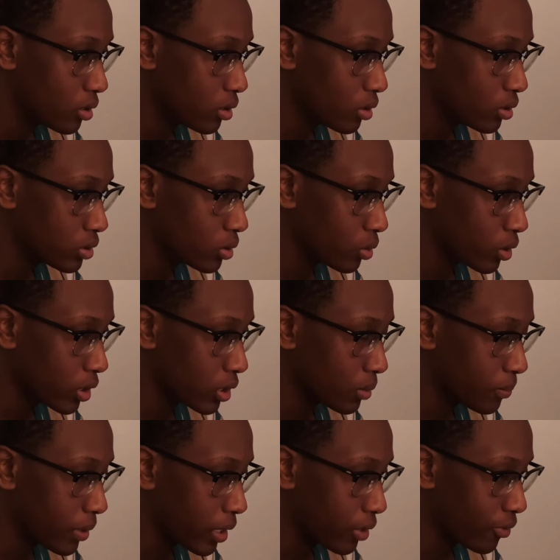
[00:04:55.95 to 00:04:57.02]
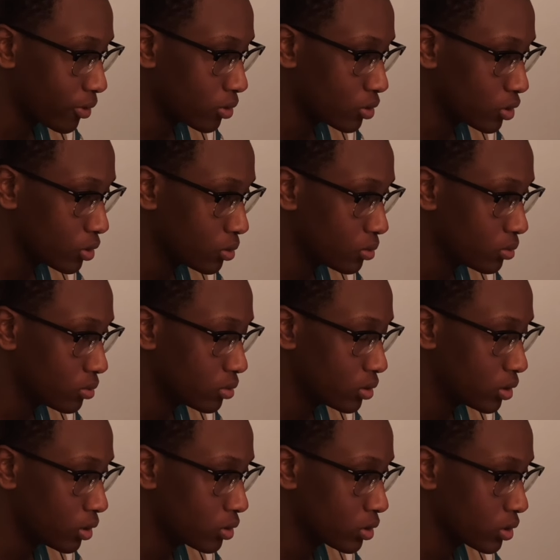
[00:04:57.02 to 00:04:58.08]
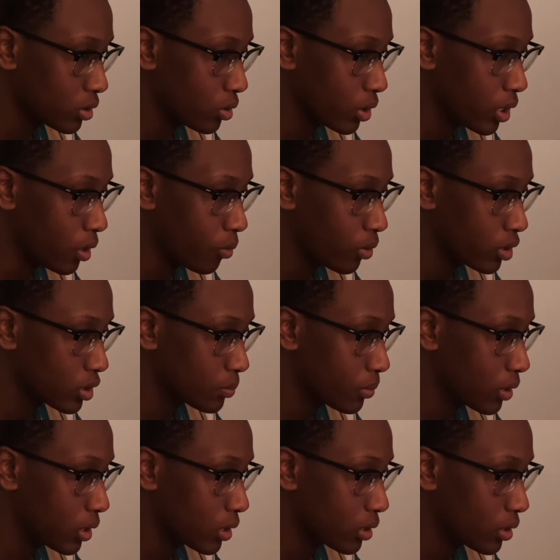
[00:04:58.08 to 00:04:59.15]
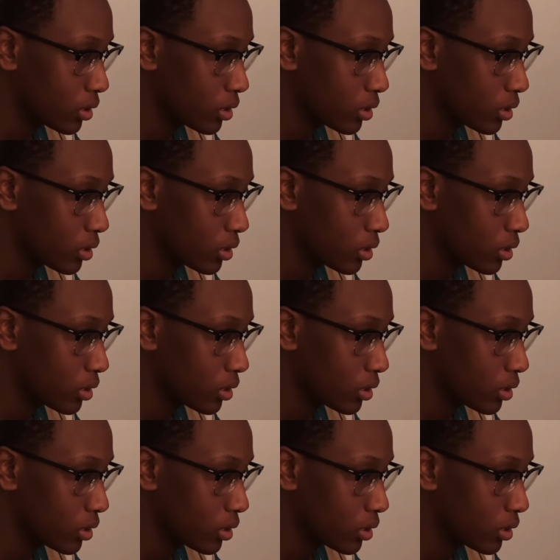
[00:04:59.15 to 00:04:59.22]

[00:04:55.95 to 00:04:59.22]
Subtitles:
So look at the background too. Don't just look at one spot.